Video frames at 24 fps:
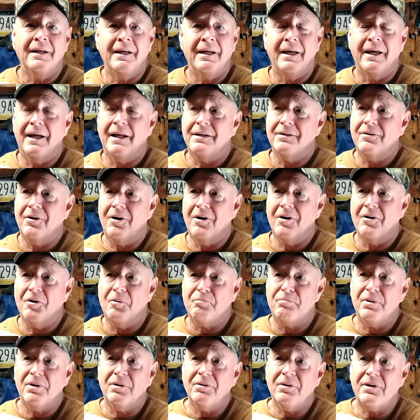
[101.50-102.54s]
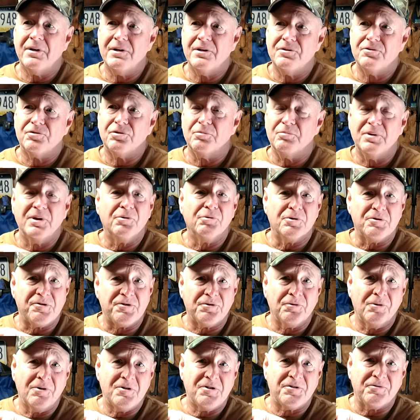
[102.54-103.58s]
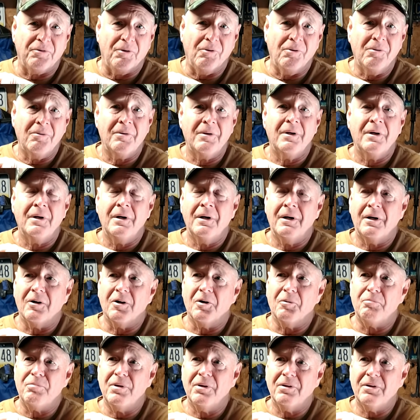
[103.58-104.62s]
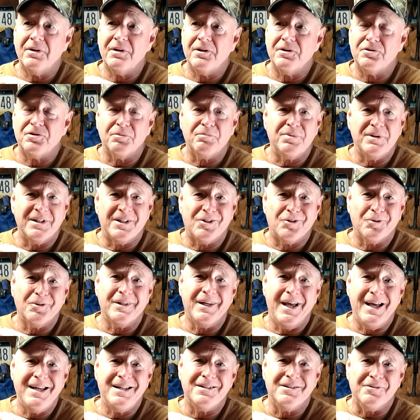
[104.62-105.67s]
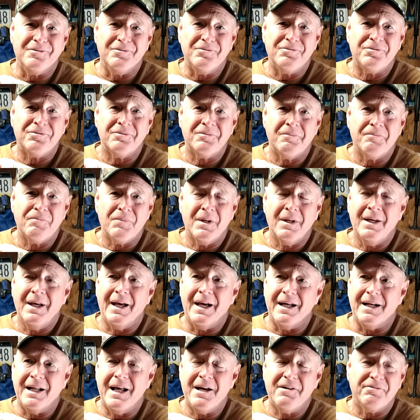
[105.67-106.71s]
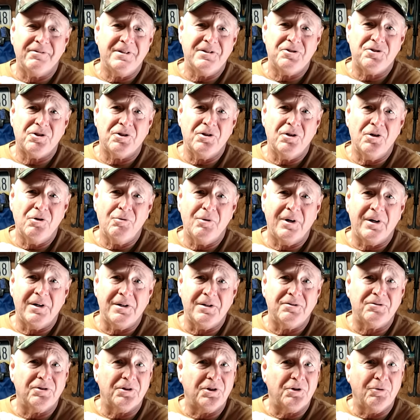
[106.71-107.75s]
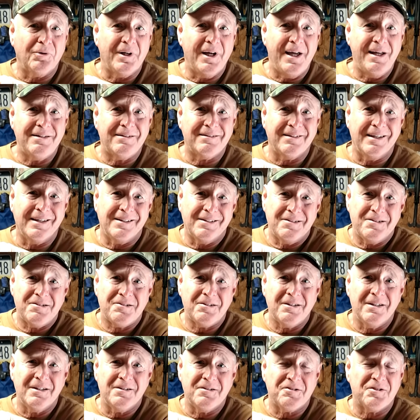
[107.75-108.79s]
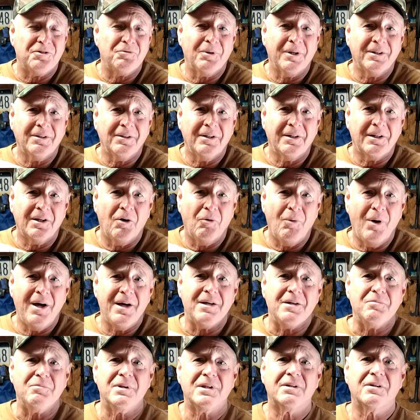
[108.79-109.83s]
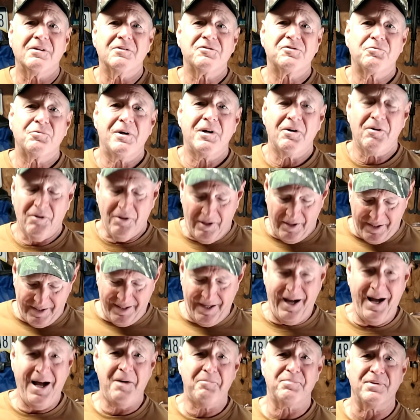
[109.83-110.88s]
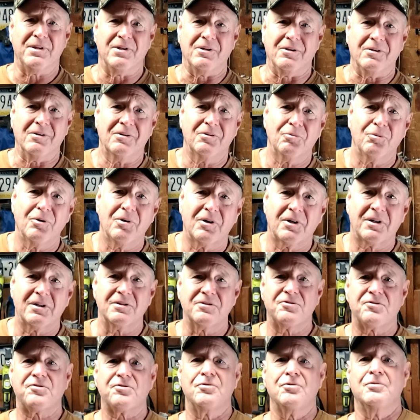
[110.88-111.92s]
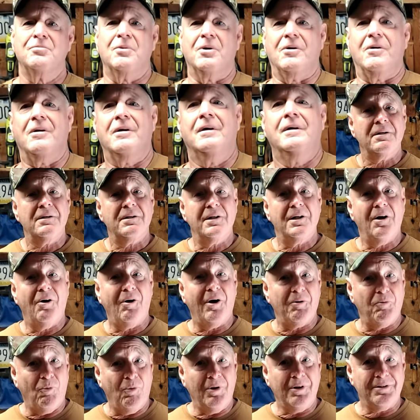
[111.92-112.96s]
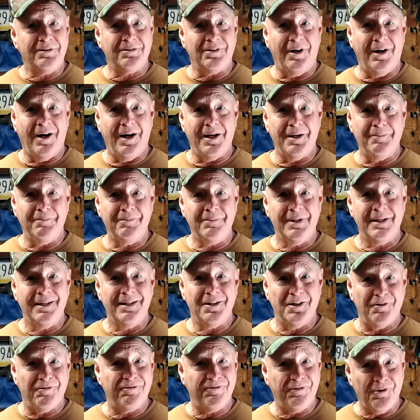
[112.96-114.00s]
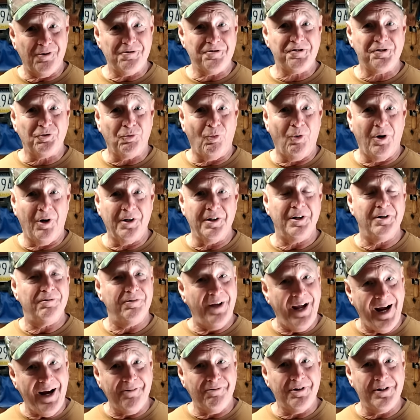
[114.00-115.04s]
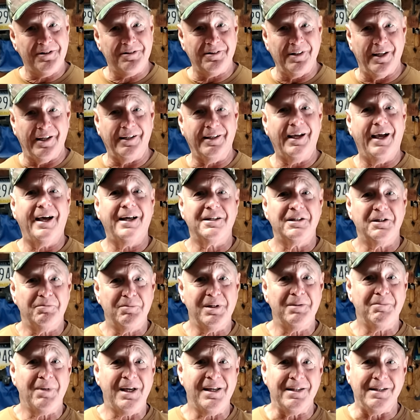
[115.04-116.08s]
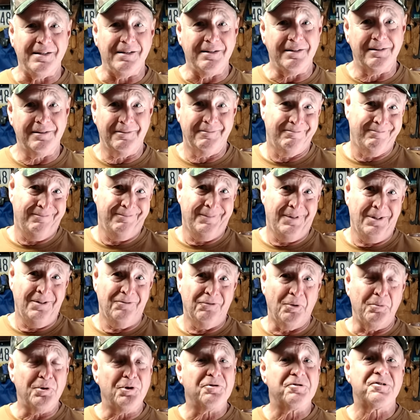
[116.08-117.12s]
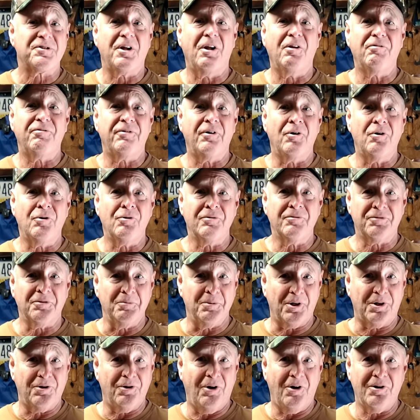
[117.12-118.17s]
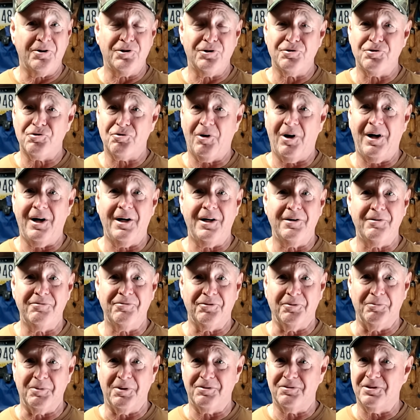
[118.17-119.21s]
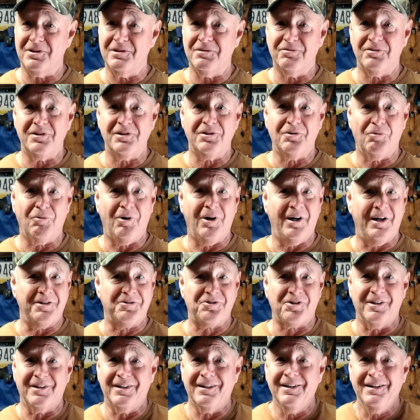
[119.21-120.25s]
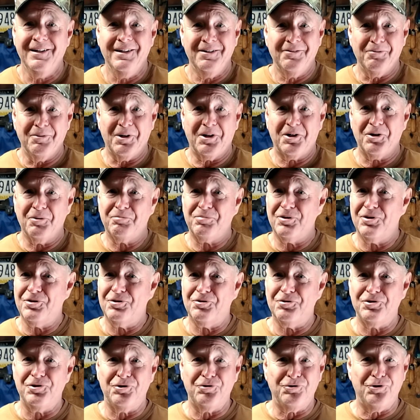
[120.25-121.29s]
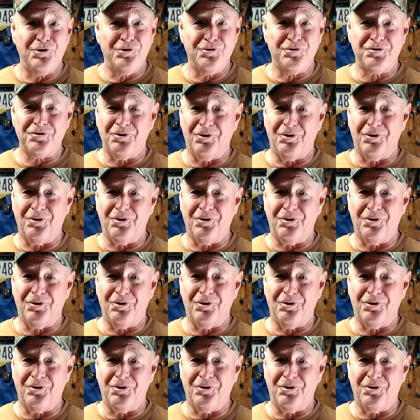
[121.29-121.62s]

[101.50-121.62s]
and our ability to be resourceful, our ability to be creative, and have ingenuity to create things is dwindling away, because we're a copier, we're a consumer. You know, at one time, the first one of everything had to be made. From your cell phone, from the car you drive, from the TV you're watching, from the computer you use,